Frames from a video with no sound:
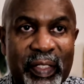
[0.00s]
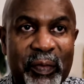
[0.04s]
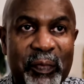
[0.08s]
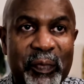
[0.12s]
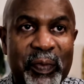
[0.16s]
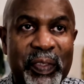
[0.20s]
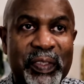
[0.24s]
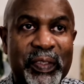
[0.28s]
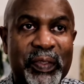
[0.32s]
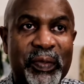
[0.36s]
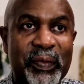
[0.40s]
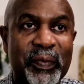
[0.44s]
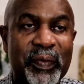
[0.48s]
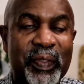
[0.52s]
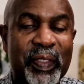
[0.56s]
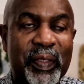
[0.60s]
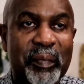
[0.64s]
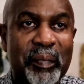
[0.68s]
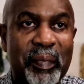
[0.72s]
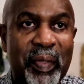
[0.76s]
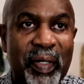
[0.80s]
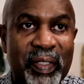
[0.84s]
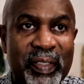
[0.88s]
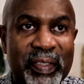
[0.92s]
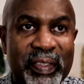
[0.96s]
We took the
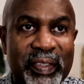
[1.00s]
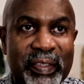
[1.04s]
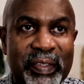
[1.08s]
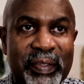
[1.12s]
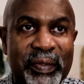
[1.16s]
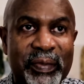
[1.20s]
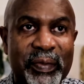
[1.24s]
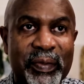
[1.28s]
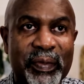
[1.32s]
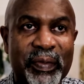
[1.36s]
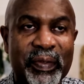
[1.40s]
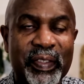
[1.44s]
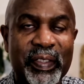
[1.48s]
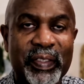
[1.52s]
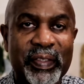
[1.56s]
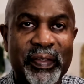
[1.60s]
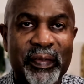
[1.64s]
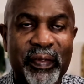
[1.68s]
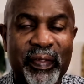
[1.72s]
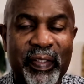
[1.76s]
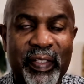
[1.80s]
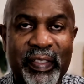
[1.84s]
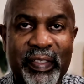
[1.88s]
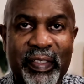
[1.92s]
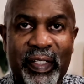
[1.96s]
bus
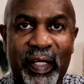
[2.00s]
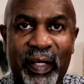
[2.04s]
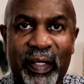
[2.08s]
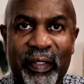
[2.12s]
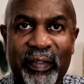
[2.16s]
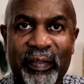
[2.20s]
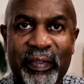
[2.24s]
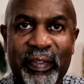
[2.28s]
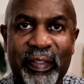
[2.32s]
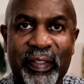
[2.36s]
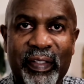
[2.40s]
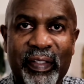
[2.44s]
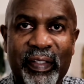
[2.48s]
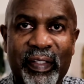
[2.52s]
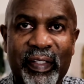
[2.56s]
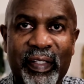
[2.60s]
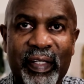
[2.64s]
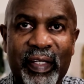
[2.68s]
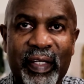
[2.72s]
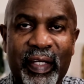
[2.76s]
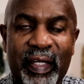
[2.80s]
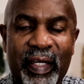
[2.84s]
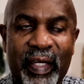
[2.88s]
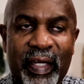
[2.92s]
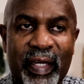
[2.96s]
into the town,
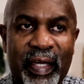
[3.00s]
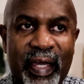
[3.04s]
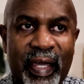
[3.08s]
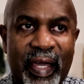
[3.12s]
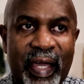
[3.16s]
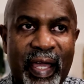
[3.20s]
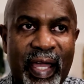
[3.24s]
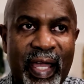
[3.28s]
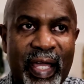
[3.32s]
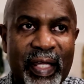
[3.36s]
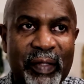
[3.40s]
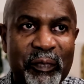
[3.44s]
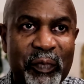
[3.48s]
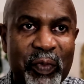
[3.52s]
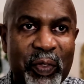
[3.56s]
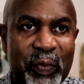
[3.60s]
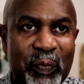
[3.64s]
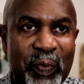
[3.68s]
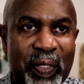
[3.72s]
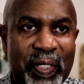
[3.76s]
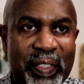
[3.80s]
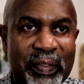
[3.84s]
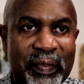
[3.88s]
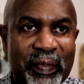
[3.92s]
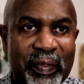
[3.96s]
and we
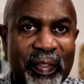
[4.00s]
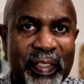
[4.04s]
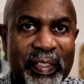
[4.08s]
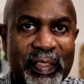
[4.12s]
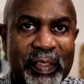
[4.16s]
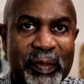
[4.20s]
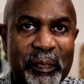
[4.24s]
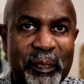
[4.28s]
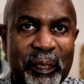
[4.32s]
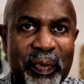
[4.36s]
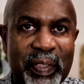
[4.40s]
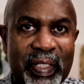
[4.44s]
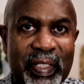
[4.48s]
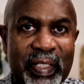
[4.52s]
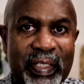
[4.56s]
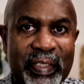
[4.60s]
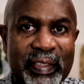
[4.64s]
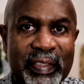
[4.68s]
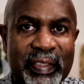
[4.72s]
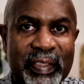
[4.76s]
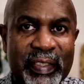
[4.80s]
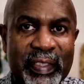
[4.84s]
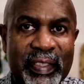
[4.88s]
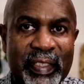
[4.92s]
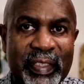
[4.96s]
went to this
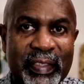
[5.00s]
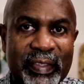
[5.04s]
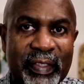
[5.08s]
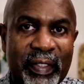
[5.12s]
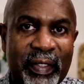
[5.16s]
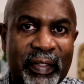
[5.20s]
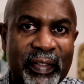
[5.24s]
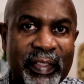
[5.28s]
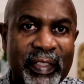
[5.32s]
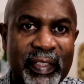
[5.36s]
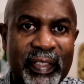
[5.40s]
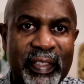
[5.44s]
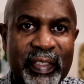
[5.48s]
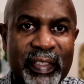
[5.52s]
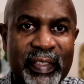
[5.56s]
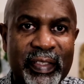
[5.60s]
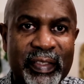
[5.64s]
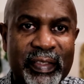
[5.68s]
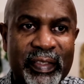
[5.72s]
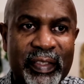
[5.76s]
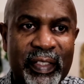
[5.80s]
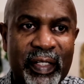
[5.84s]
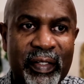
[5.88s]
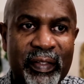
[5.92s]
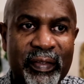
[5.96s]
place, this other little
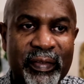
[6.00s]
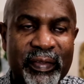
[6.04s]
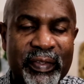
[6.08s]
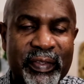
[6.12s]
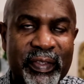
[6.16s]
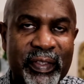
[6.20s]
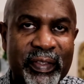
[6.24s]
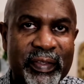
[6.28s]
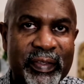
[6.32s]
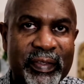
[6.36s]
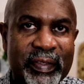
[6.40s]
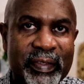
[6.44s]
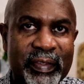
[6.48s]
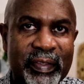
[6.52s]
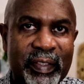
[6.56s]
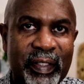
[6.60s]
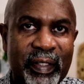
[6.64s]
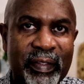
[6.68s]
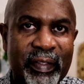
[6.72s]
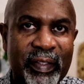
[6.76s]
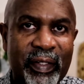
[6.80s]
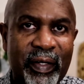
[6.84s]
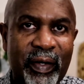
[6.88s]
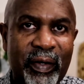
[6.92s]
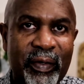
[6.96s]
town, just
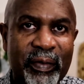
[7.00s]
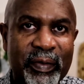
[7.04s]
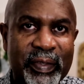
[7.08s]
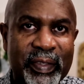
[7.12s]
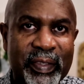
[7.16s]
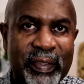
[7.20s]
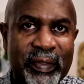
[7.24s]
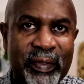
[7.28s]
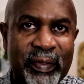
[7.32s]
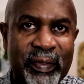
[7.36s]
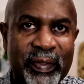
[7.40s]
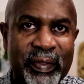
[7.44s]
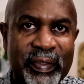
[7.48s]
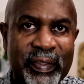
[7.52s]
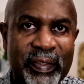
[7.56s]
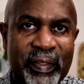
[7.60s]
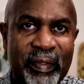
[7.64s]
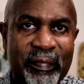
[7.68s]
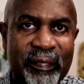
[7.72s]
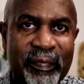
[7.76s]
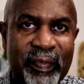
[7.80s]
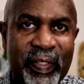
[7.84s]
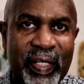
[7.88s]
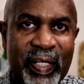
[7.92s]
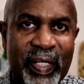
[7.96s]
on the outskirts
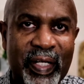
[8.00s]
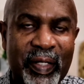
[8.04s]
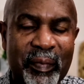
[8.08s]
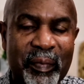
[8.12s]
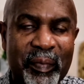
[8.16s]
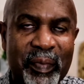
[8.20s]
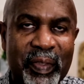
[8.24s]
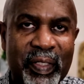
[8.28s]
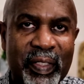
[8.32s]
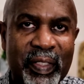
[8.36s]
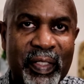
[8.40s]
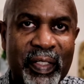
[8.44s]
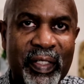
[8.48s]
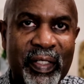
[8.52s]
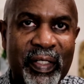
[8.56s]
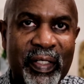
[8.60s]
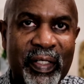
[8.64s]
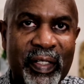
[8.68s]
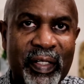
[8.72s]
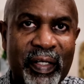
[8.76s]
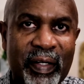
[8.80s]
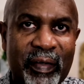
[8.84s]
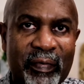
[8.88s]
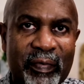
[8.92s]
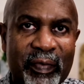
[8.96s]
of
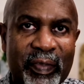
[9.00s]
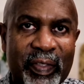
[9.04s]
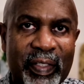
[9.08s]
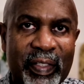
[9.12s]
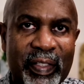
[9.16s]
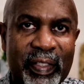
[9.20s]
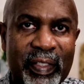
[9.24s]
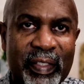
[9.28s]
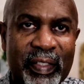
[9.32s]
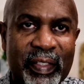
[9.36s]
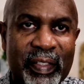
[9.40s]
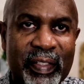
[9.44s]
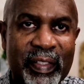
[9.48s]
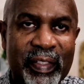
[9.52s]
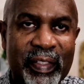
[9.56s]
the